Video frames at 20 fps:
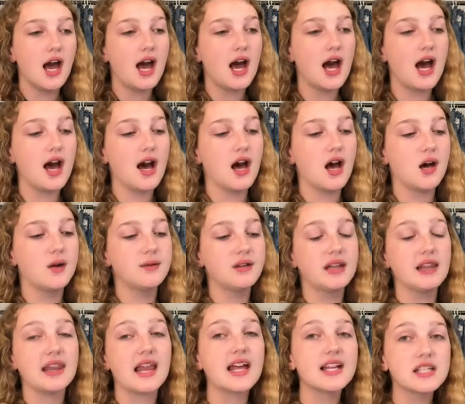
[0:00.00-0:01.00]
um,
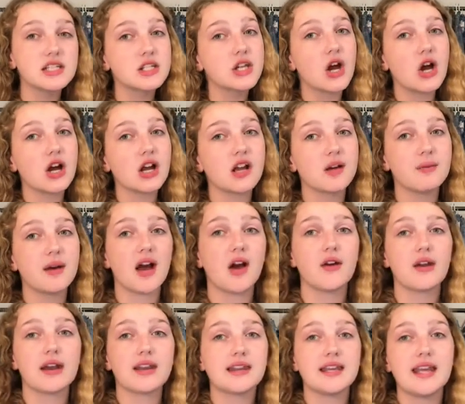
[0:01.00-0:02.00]
let's talk
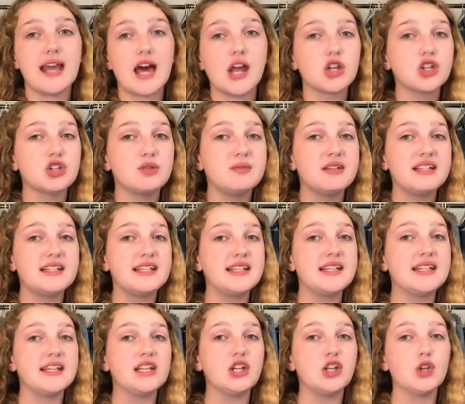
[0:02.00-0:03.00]
about the
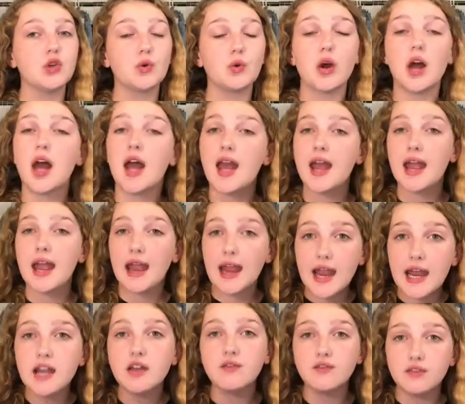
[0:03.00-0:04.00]
LGBTQ
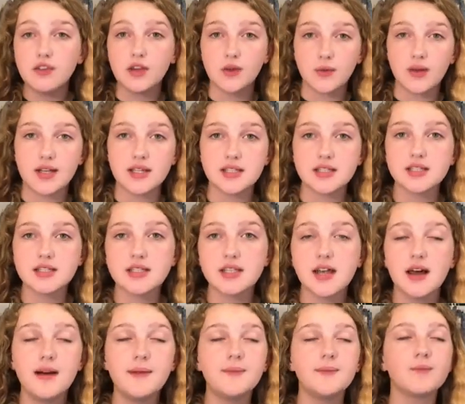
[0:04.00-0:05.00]
influence
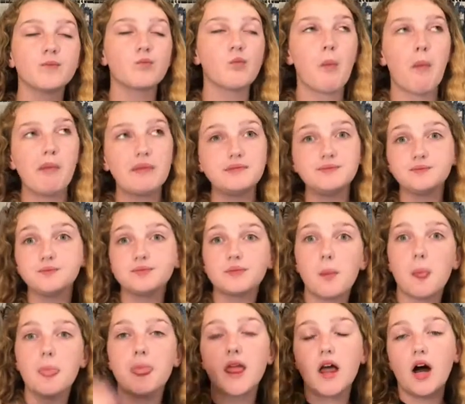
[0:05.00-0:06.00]

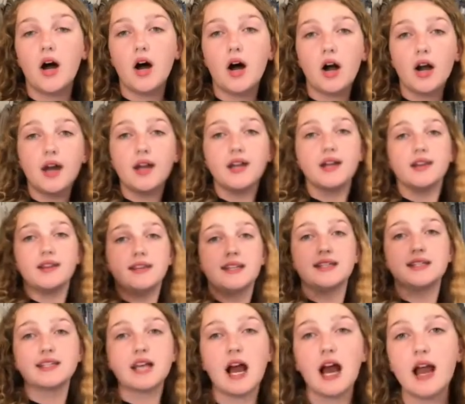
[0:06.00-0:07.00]
on these
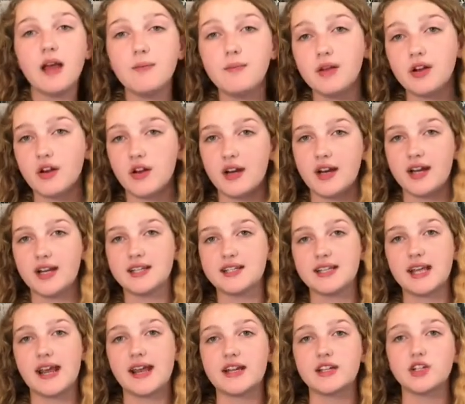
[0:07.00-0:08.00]
time periods
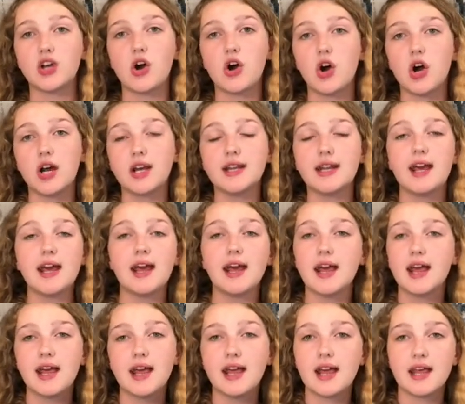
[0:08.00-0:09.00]
and on
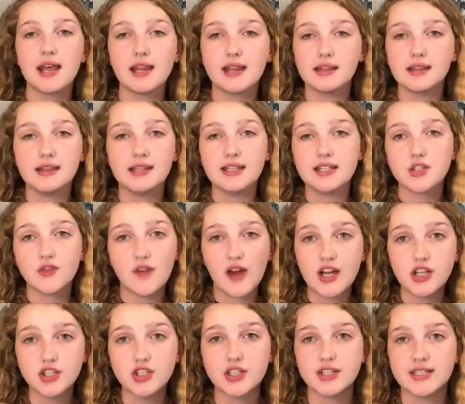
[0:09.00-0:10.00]
these
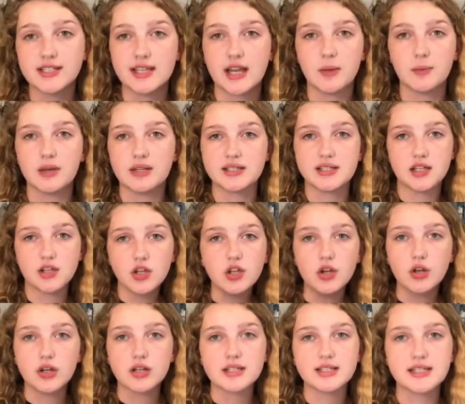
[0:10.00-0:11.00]
fashion statements and
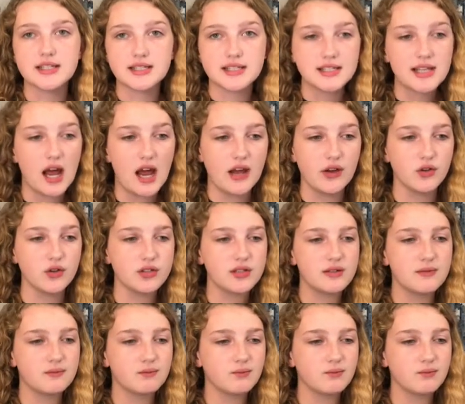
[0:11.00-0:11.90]
looks and styles.